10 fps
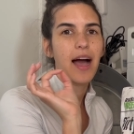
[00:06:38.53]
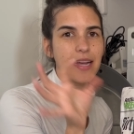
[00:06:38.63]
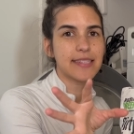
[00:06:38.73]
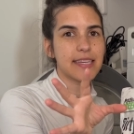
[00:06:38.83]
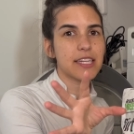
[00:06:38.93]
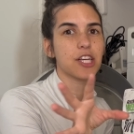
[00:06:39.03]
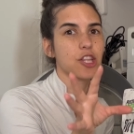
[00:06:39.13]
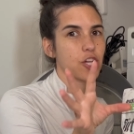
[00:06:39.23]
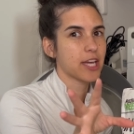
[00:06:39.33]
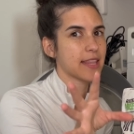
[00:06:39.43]
I did
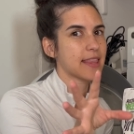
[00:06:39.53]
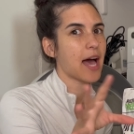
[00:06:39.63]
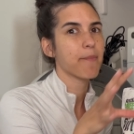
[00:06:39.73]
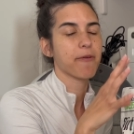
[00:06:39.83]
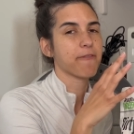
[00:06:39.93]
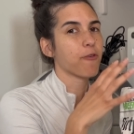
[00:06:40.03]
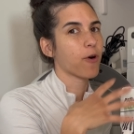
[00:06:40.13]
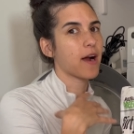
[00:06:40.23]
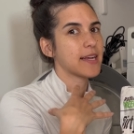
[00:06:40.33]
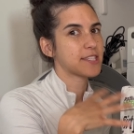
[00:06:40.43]
look at that
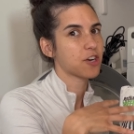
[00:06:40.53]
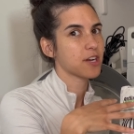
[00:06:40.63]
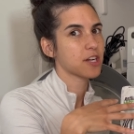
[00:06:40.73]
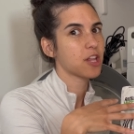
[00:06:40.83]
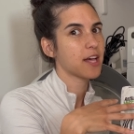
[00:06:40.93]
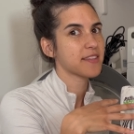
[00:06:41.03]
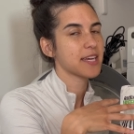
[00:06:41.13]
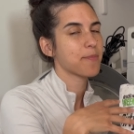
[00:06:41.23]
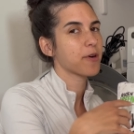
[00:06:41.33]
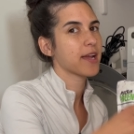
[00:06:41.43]
before I started cloth
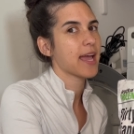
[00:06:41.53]
diapering,